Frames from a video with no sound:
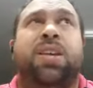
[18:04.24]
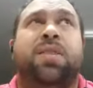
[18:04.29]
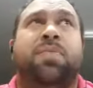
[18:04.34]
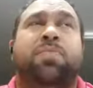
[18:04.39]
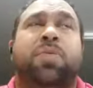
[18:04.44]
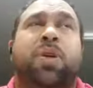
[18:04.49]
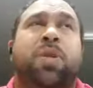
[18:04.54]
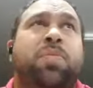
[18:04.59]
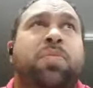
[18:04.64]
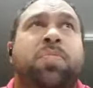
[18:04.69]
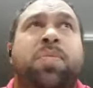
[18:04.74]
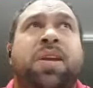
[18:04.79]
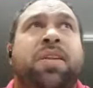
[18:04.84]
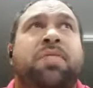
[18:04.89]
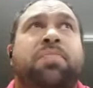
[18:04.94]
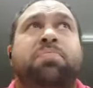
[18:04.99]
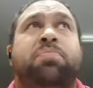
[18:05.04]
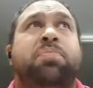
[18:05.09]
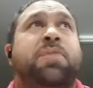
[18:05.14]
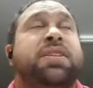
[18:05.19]
probably
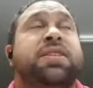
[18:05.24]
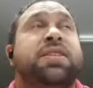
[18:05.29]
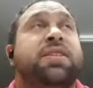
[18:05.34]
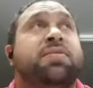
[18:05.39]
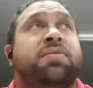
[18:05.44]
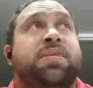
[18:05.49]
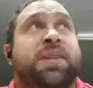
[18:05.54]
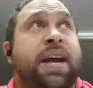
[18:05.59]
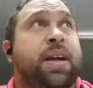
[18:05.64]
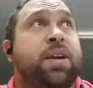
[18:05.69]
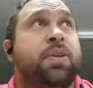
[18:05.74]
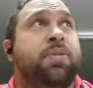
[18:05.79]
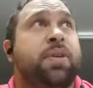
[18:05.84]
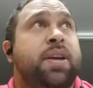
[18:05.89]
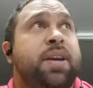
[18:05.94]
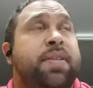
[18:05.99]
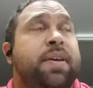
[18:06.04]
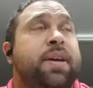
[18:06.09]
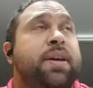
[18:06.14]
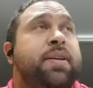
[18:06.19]
doesn't tackle either.